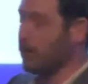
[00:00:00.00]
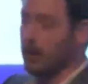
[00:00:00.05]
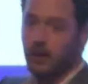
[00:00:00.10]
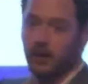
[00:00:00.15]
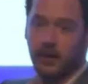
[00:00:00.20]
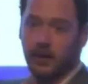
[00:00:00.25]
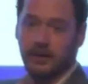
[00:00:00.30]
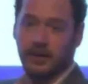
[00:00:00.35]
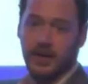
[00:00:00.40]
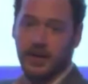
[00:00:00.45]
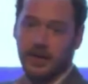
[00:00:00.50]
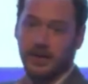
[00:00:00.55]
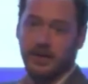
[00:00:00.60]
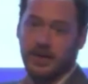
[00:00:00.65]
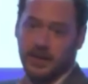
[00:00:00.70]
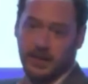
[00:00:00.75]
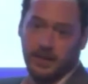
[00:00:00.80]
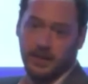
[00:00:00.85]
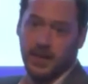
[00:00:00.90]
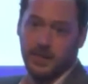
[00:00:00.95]
not
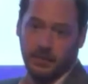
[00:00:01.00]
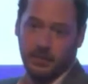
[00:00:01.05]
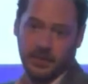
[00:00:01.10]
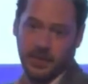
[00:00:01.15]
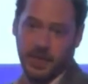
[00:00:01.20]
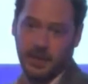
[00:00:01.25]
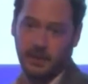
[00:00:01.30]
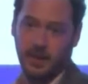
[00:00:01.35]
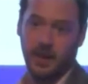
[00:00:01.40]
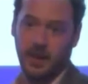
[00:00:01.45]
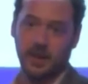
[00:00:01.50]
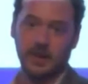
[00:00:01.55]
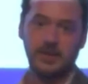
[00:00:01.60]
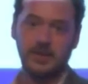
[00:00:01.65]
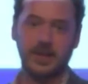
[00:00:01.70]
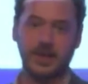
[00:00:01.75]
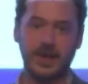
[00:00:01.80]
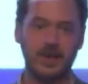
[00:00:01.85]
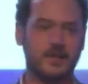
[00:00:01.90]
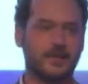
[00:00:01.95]
these people down here.
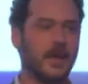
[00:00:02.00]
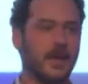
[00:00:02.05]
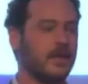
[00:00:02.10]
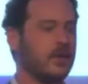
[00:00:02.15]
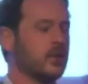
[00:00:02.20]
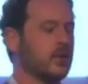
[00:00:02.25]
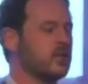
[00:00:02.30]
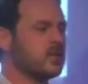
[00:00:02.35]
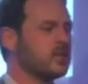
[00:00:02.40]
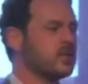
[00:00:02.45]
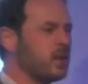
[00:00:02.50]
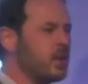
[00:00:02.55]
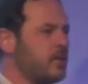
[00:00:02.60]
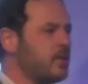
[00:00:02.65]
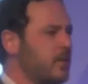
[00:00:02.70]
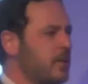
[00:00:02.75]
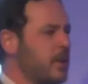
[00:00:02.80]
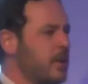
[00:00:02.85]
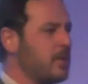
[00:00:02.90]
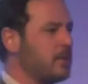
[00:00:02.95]
So that's very good as well
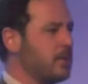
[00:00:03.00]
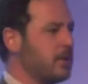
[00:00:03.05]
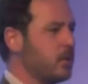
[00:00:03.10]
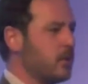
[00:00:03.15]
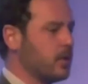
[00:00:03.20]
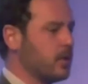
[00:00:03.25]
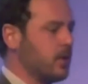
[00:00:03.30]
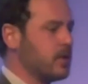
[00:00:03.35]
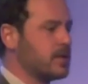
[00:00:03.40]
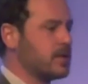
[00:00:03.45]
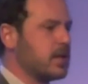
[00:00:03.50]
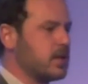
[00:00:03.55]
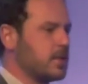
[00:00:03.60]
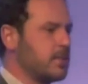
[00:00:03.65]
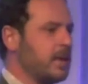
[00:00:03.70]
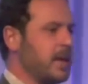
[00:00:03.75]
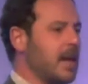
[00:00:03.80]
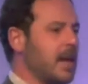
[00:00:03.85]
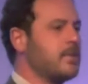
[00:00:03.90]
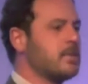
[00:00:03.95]
for people in organizations,
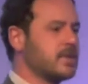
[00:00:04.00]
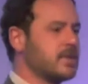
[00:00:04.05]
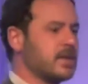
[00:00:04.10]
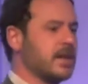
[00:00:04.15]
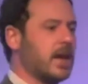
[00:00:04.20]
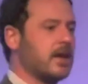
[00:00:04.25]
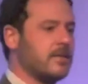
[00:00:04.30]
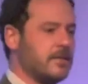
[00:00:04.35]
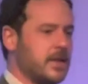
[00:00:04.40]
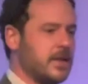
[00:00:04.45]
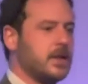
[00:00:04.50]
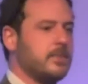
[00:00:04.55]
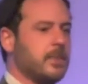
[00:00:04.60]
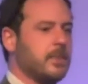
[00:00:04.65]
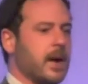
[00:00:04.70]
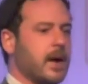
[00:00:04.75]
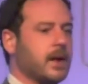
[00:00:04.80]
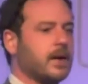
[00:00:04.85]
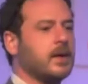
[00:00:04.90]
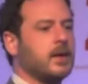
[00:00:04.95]
being able to get
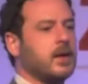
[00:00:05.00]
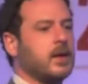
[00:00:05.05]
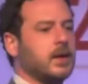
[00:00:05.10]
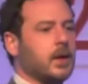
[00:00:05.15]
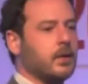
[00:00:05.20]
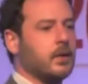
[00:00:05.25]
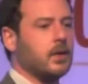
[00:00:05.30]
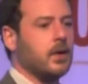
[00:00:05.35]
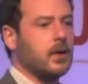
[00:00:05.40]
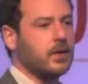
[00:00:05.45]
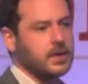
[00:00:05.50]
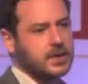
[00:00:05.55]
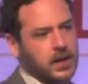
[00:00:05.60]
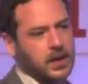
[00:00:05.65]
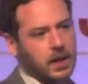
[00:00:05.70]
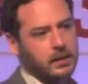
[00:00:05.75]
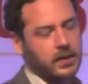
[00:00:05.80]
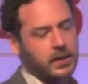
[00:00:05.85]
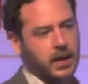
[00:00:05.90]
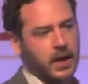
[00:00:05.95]
feedback. You know, a lot of the
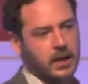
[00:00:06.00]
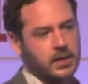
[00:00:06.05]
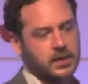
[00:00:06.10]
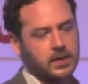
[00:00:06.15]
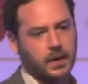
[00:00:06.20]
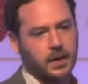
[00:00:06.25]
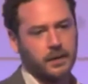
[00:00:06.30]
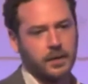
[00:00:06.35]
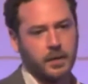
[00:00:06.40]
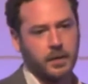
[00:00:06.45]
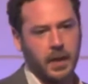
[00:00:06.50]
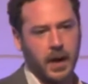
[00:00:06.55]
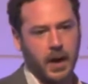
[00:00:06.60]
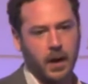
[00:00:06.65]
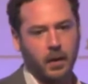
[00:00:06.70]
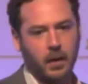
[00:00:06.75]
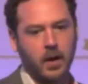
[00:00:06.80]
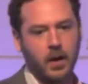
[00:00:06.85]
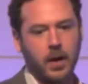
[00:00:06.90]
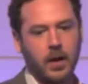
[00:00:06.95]
time we get stuff
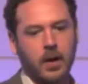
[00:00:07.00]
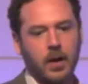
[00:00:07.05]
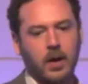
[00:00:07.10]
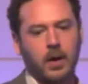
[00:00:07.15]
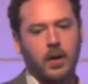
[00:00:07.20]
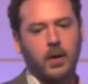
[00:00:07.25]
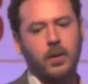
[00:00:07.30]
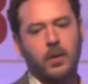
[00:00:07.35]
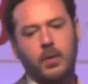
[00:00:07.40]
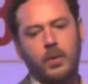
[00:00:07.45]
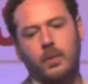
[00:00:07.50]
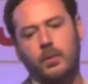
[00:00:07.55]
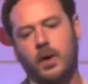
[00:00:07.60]
about, we